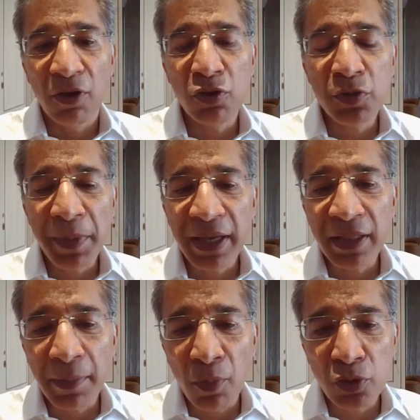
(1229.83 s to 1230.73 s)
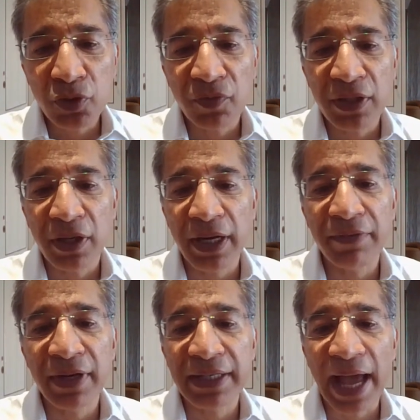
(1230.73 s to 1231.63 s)
Who's making the most of the
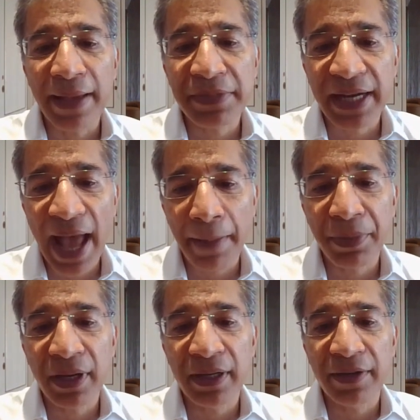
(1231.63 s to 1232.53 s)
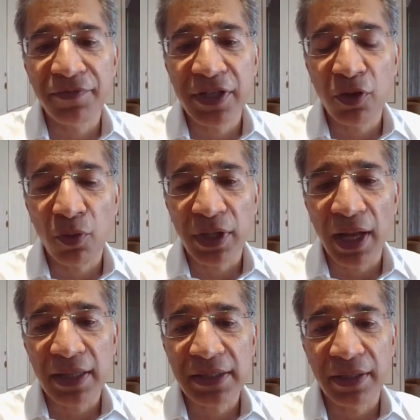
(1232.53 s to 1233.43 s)
31 times that happened in Nifty over the
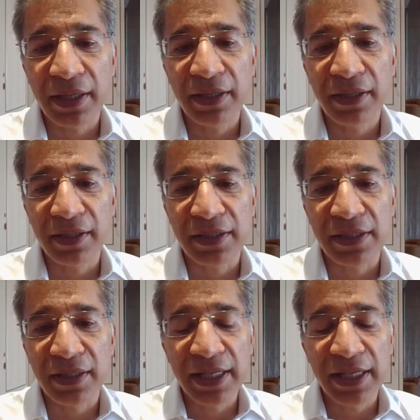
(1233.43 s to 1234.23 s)
last 30 years?